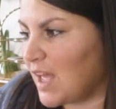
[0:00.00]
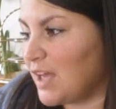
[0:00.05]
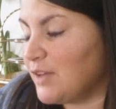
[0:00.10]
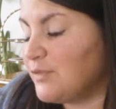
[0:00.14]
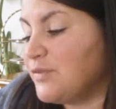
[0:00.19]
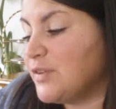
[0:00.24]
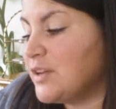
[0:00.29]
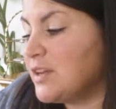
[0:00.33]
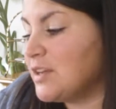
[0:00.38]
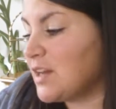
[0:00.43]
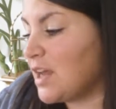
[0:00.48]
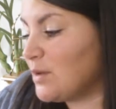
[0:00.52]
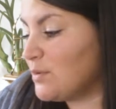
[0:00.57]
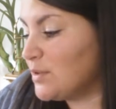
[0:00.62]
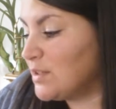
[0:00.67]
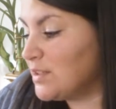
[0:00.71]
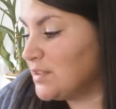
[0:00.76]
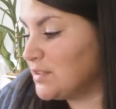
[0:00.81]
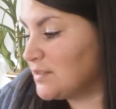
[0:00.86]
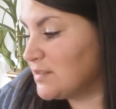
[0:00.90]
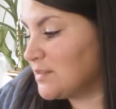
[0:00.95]
figured
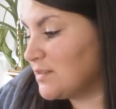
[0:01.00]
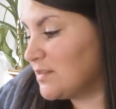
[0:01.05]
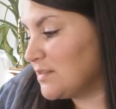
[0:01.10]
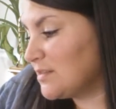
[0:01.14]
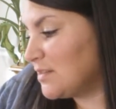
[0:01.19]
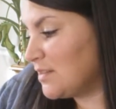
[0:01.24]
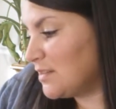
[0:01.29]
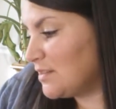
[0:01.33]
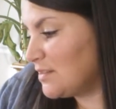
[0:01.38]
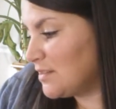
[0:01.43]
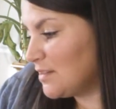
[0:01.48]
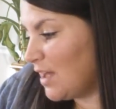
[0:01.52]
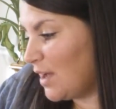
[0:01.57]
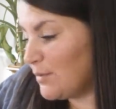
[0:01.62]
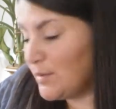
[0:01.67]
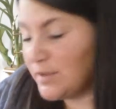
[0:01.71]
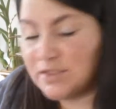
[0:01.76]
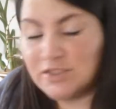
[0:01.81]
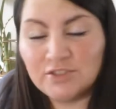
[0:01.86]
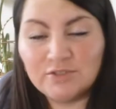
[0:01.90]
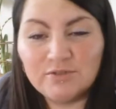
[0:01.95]
I
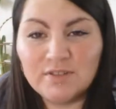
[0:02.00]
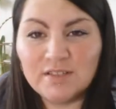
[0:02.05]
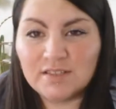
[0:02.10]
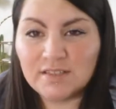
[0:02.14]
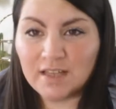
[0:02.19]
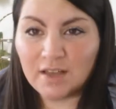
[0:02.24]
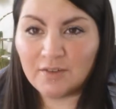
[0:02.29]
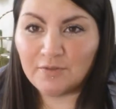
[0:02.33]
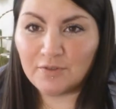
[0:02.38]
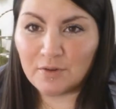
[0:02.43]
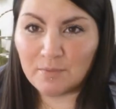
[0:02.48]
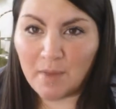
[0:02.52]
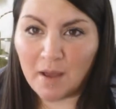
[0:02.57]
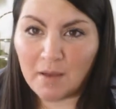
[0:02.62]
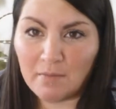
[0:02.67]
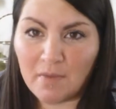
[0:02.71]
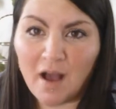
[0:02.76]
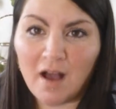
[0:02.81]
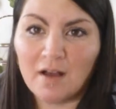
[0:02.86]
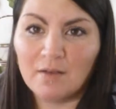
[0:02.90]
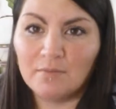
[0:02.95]
would do this gift for my
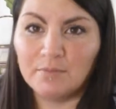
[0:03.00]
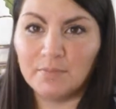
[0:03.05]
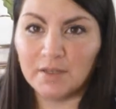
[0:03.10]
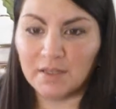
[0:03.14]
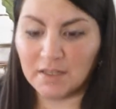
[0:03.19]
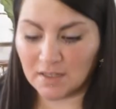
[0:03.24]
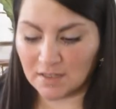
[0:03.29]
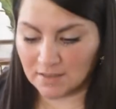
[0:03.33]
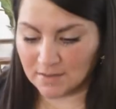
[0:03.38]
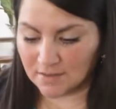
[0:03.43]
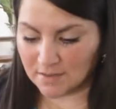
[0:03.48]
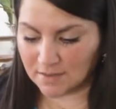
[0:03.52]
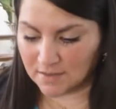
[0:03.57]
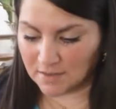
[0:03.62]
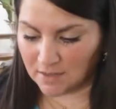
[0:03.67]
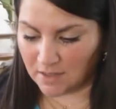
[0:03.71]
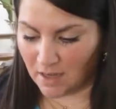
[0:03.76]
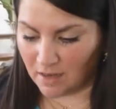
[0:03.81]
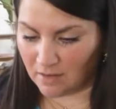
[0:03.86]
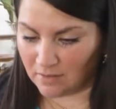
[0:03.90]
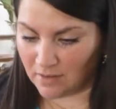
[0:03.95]
mom because,
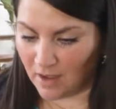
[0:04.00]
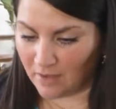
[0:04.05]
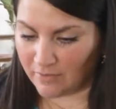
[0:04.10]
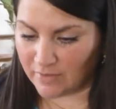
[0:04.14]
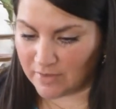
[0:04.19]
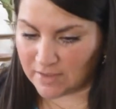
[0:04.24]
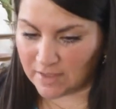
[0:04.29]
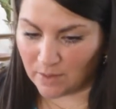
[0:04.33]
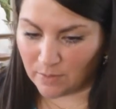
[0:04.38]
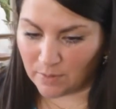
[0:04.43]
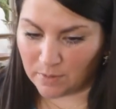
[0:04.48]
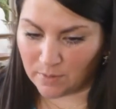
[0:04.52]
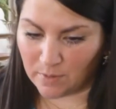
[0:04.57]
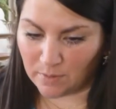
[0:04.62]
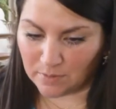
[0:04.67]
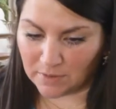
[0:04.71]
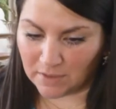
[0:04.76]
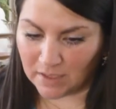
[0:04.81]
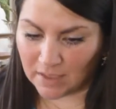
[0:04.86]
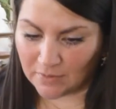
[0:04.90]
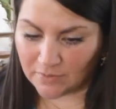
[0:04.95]
you know, obviously I want to be
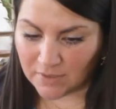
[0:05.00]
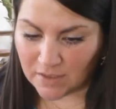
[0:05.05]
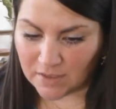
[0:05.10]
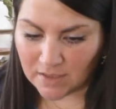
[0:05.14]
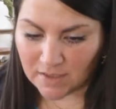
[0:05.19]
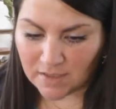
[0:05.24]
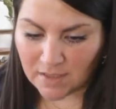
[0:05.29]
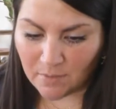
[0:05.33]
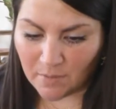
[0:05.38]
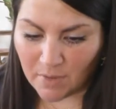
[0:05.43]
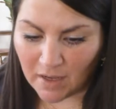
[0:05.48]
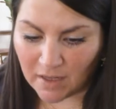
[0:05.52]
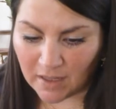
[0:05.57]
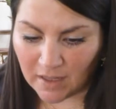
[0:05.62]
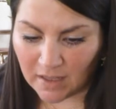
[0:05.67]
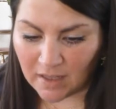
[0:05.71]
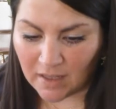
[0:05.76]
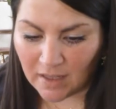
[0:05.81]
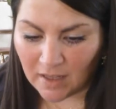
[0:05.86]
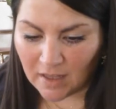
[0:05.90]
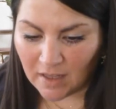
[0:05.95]
able to gift it to somebody.